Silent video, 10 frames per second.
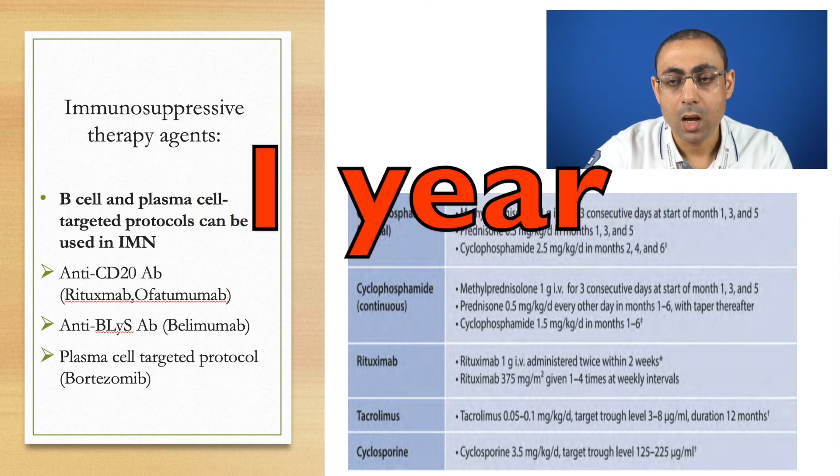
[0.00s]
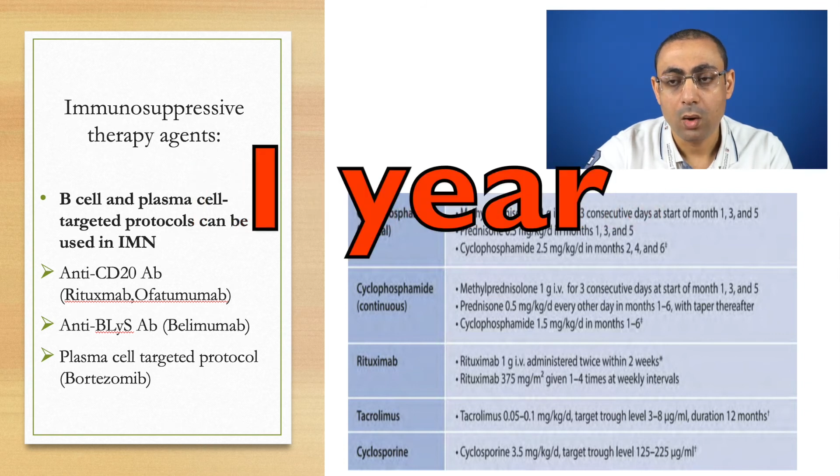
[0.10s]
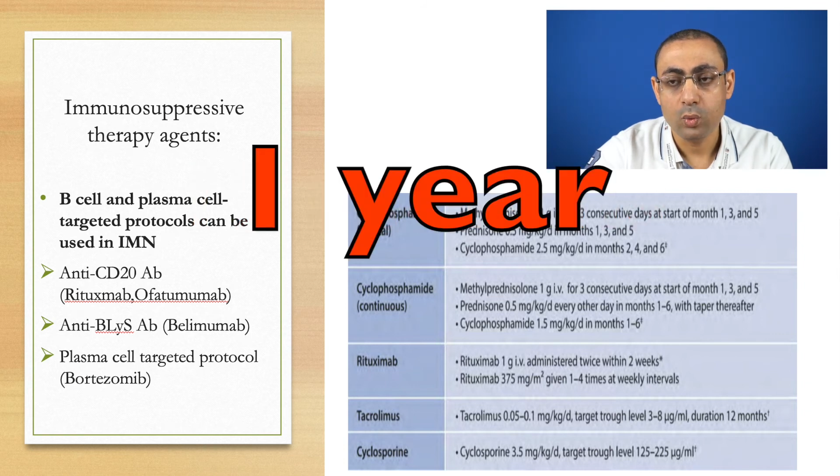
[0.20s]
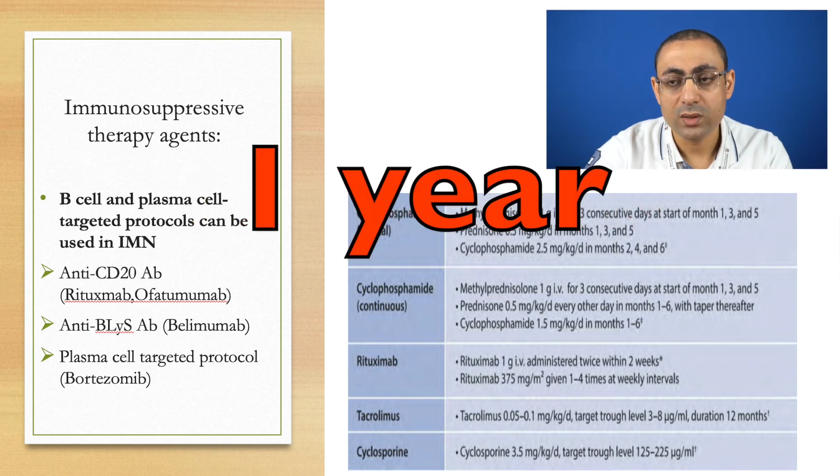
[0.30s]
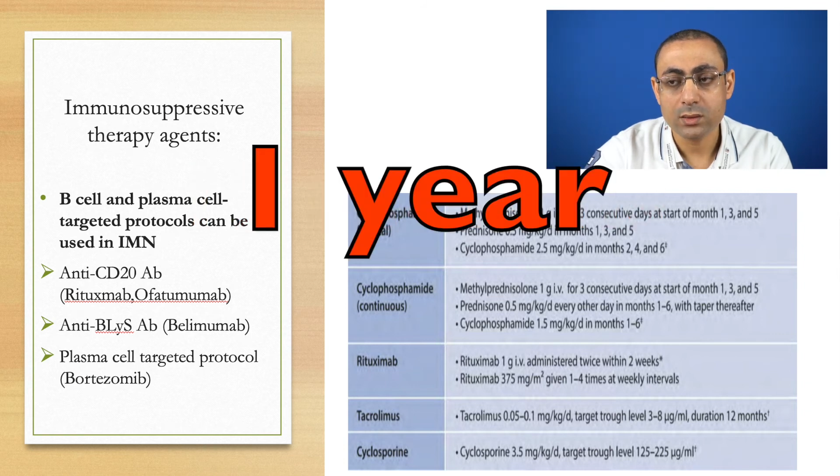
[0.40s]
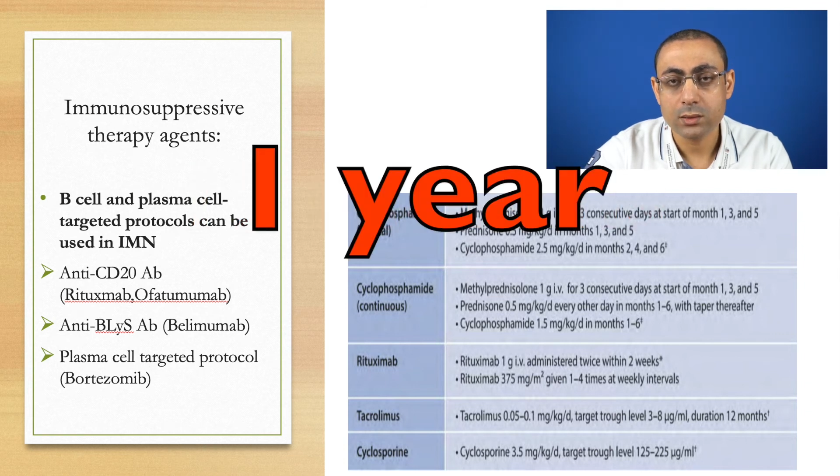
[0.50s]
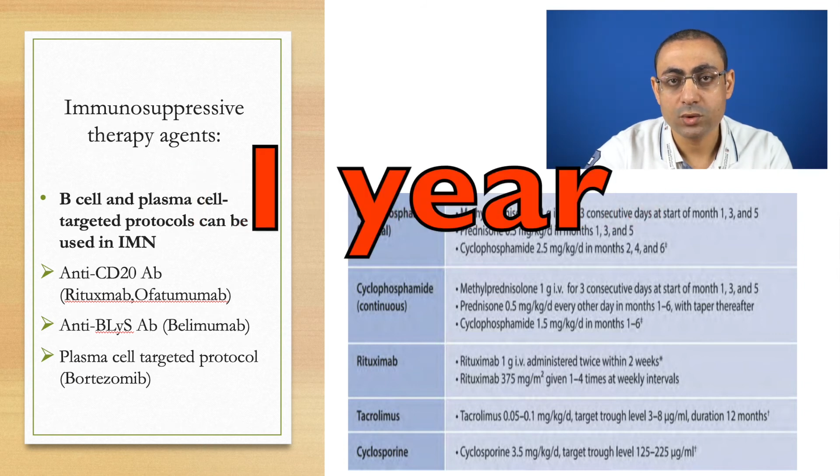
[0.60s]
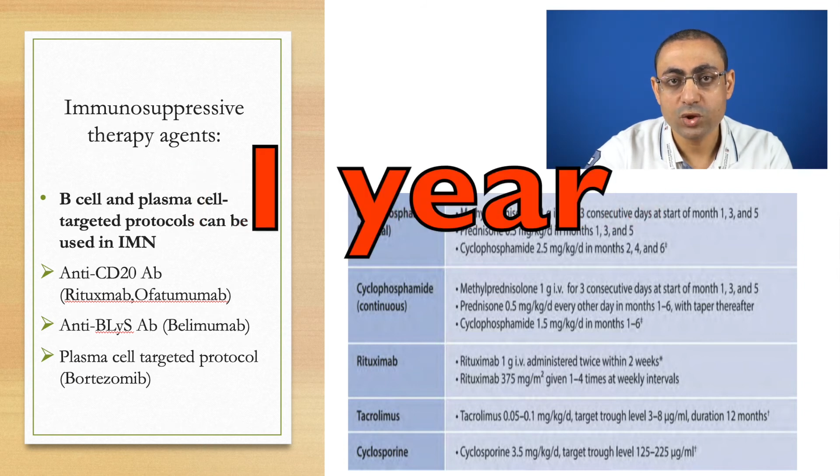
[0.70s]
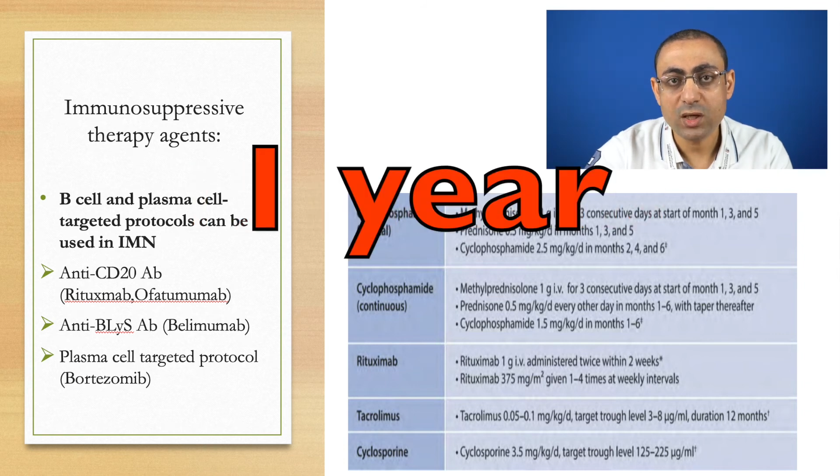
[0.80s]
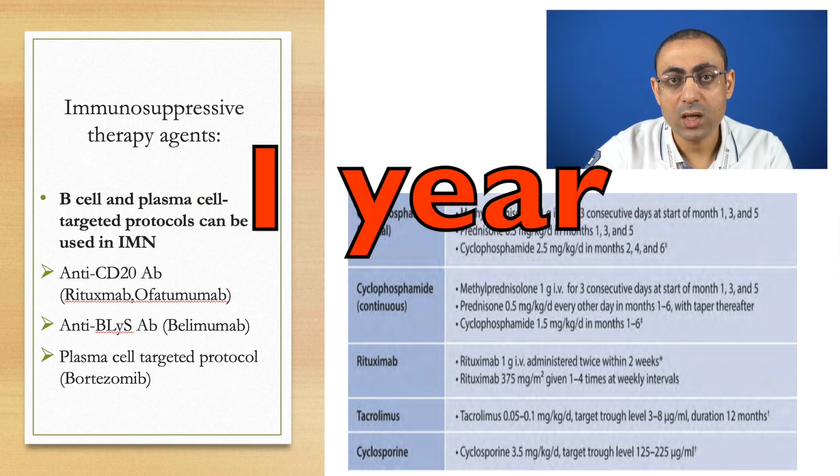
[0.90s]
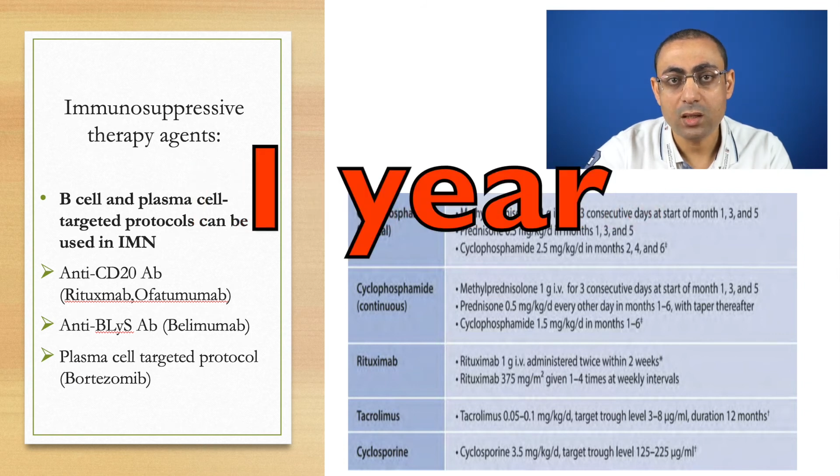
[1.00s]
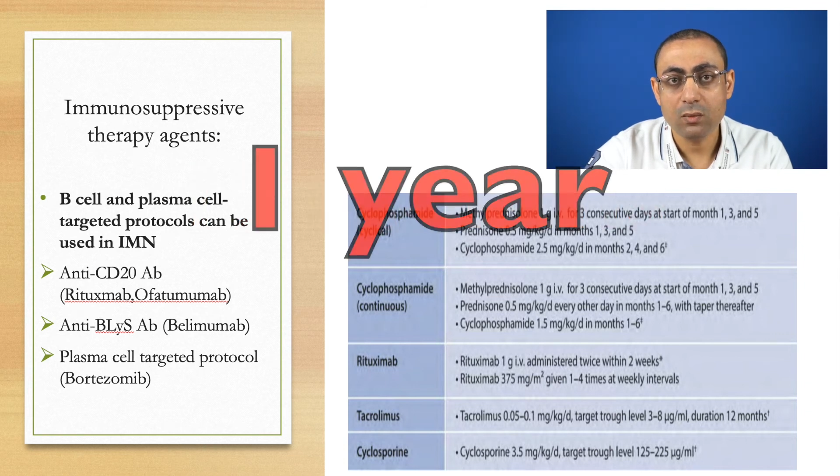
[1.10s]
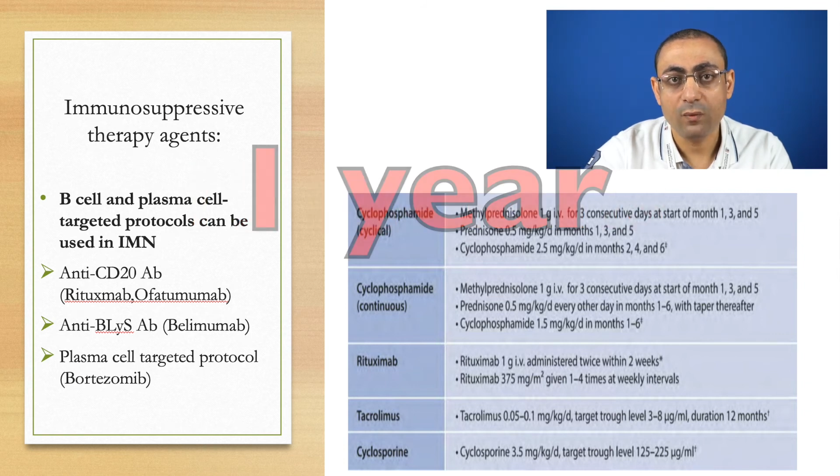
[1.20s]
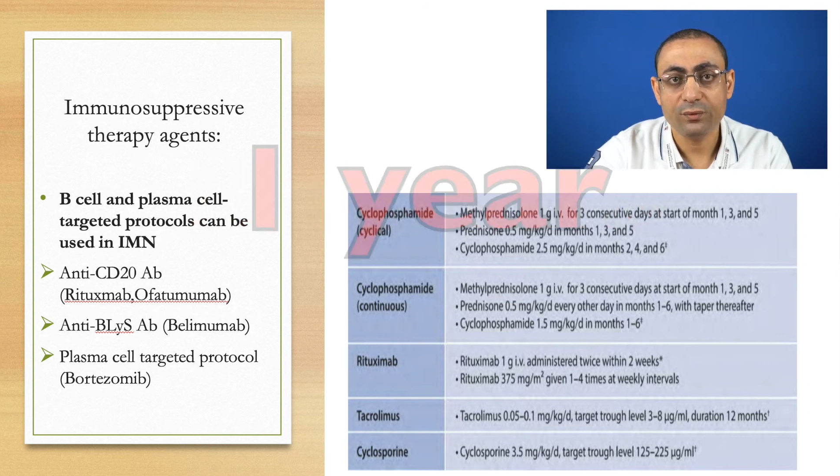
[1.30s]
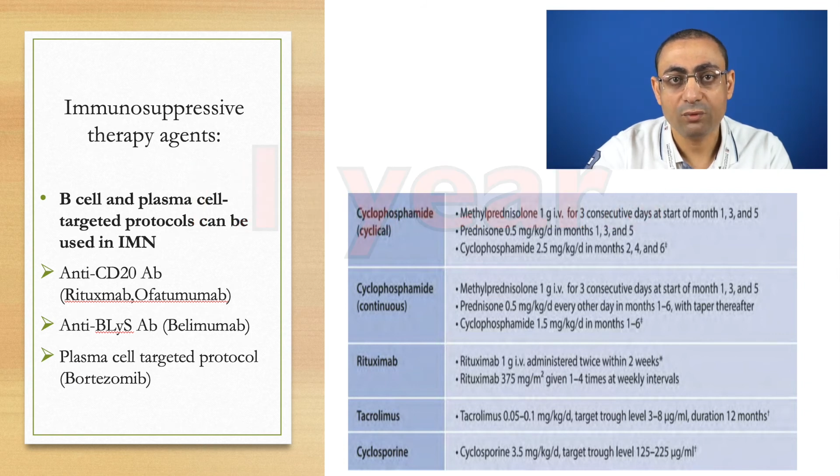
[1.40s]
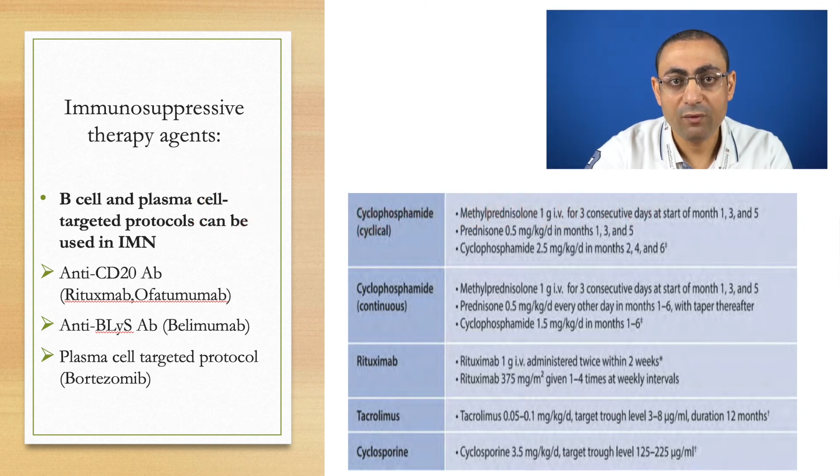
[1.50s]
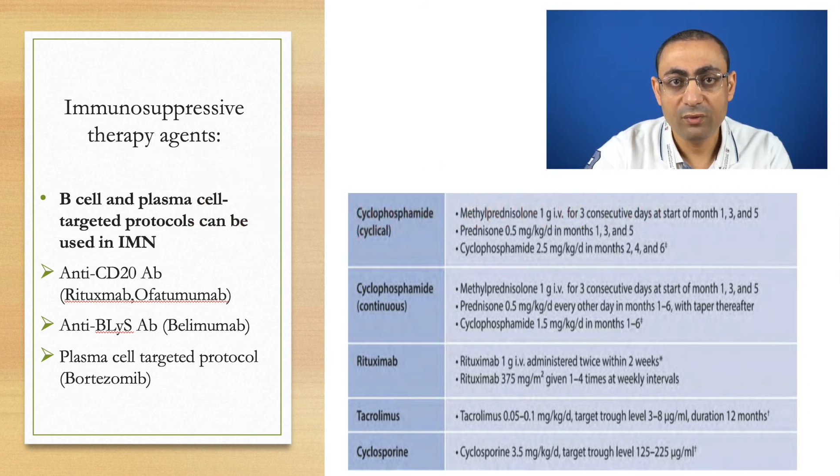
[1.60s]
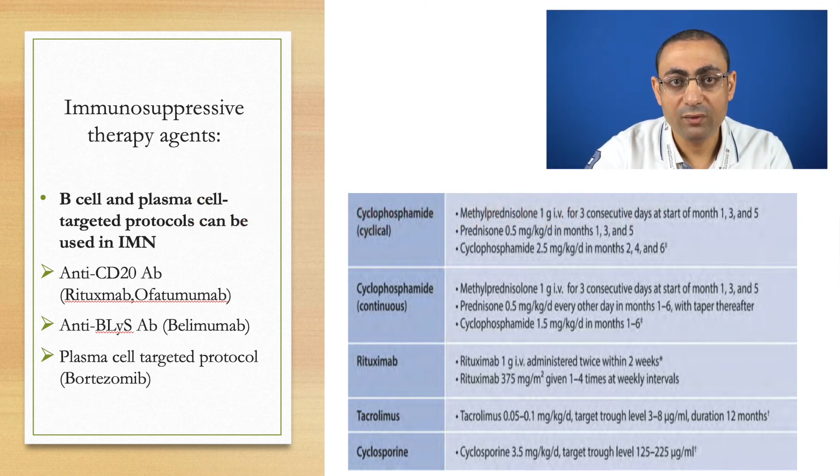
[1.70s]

with checking of trough